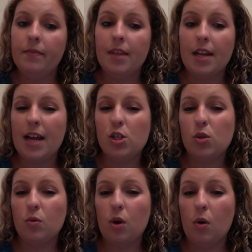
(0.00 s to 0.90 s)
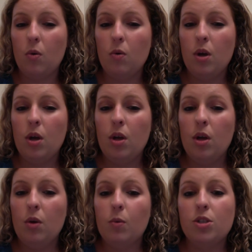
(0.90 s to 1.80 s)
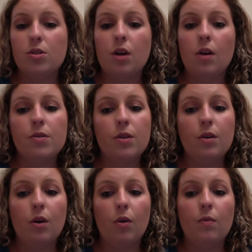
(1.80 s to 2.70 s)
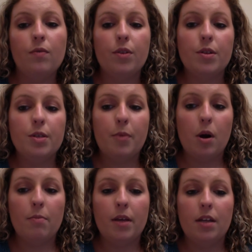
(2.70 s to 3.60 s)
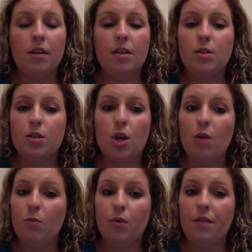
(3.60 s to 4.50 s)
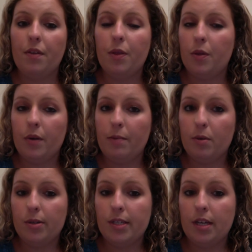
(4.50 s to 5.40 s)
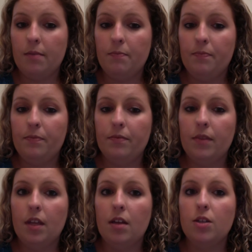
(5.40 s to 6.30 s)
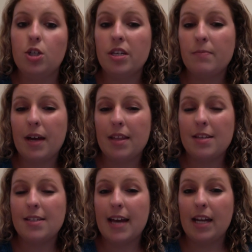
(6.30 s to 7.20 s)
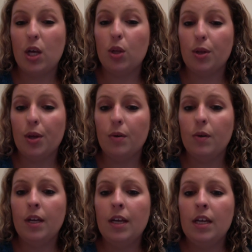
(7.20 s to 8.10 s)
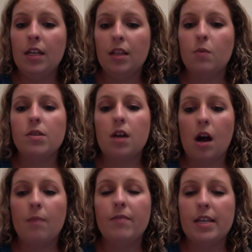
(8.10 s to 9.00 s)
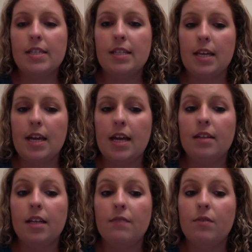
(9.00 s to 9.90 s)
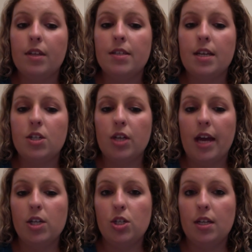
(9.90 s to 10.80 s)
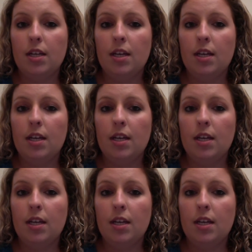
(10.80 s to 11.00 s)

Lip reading: The national goal, which is also the goal for the department, is no more than 3%. Just by this data alone, there was obviously a need for this education.